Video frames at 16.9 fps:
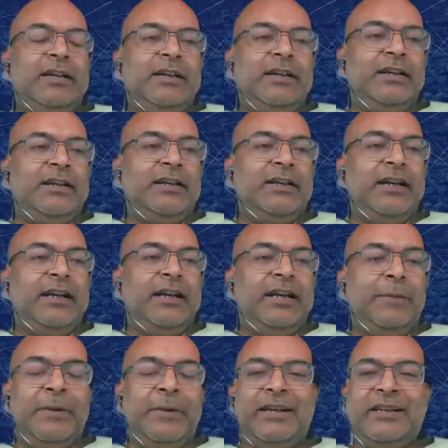typical
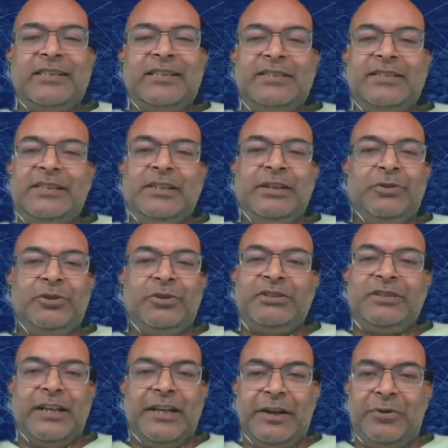CEO's tenure
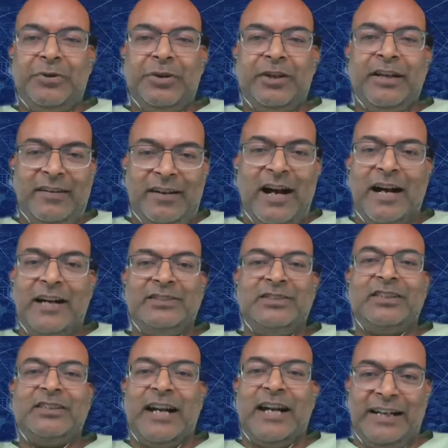in any
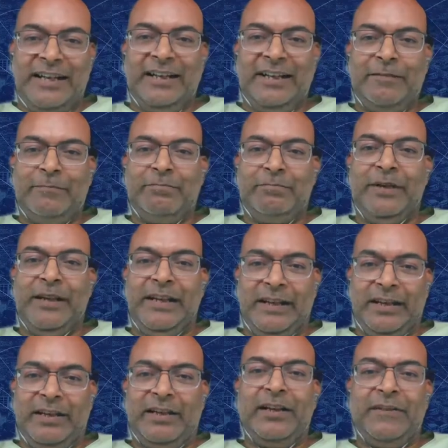large IT
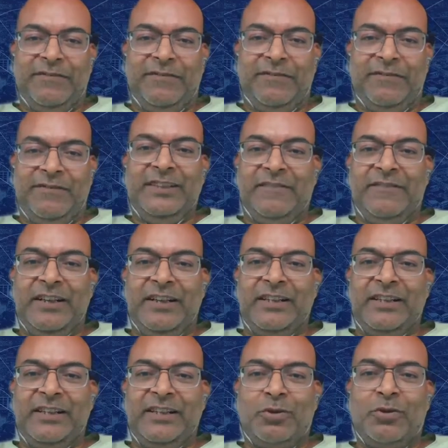company, if it
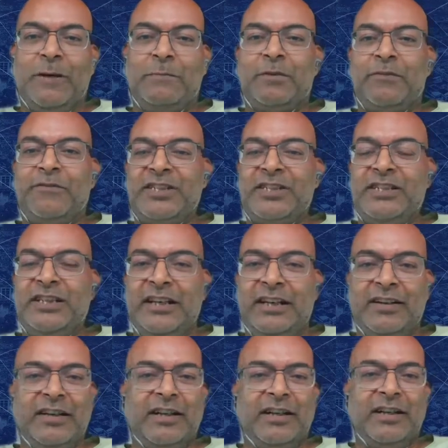is so-called
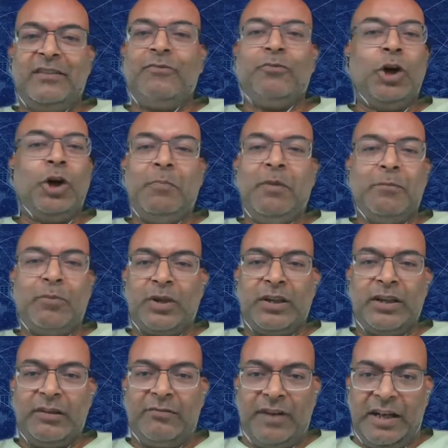professionally run, won't be
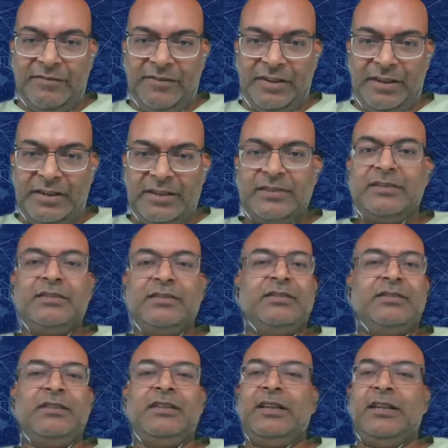more than 5 years.
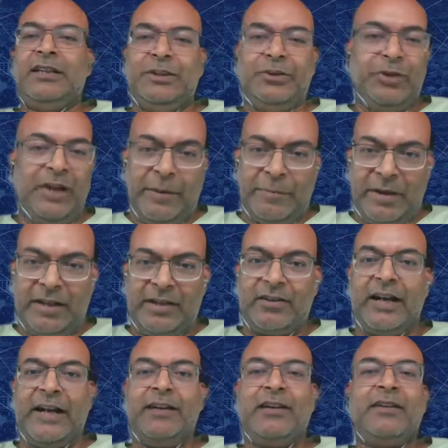You name
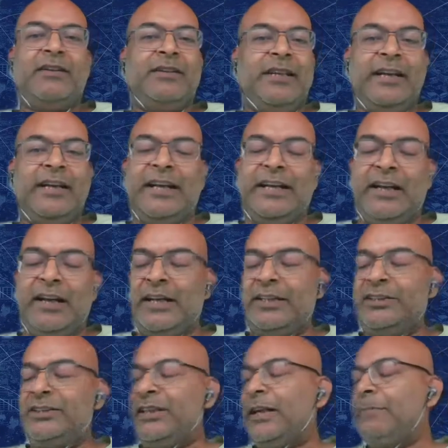it, right? Take any
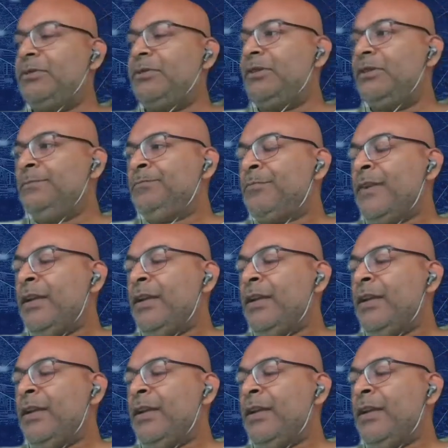large caps.